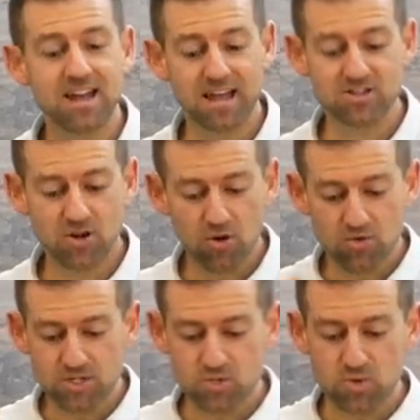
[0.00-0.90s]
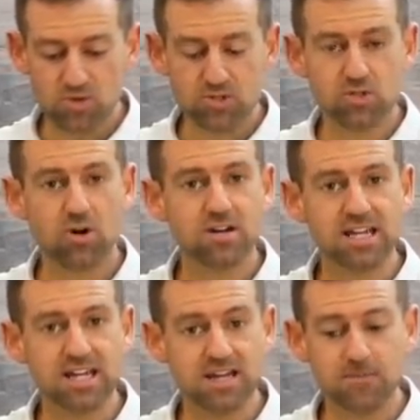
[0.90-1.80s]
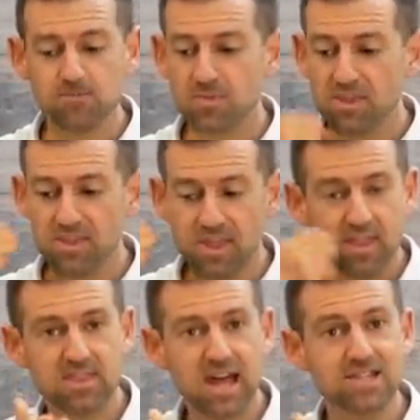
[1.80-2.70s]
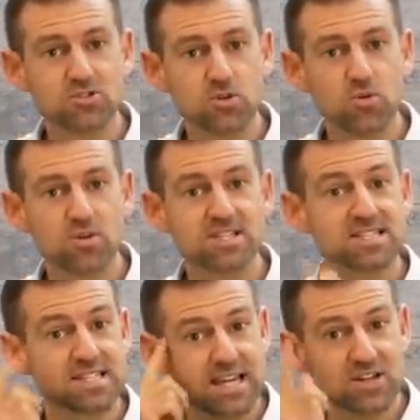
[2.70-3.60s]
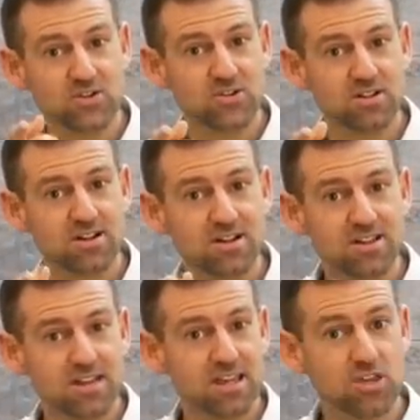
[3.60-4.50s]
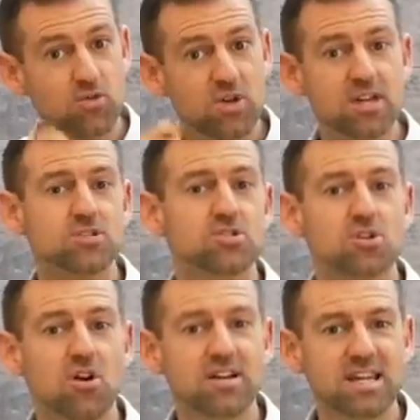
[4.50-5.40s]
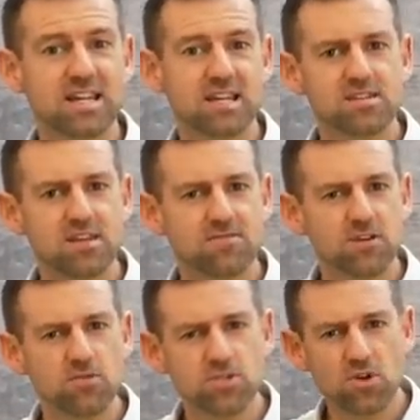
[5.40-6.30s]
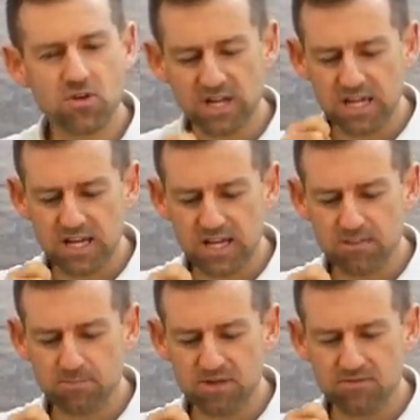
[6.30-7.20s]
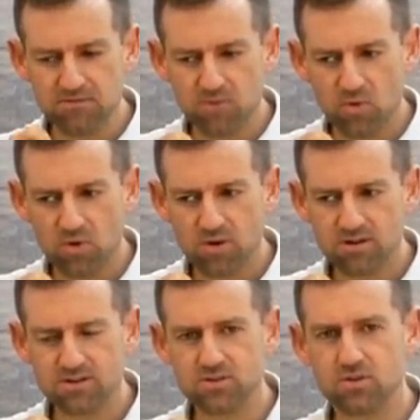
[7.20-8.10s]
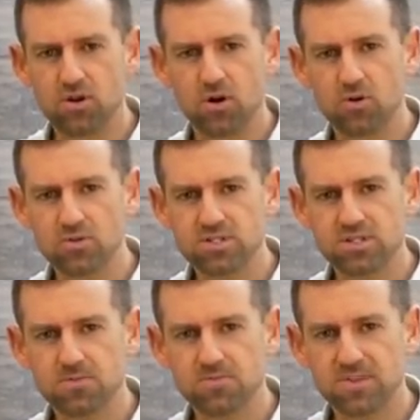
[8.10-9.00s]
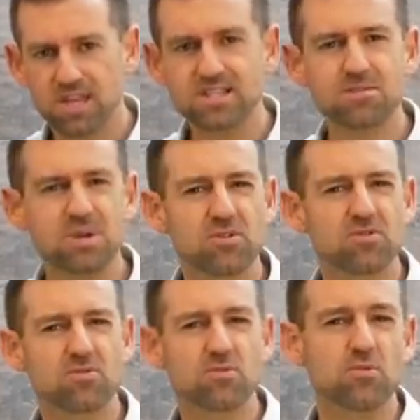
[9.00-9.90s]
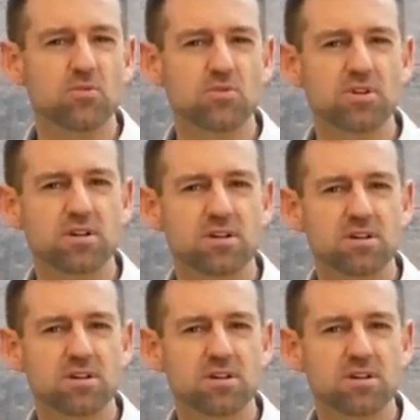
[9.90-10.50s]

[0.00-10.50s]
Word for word: And the host will start eating. Then that's your signal that you can start eating. If you start eating before the host, that's a bit rude.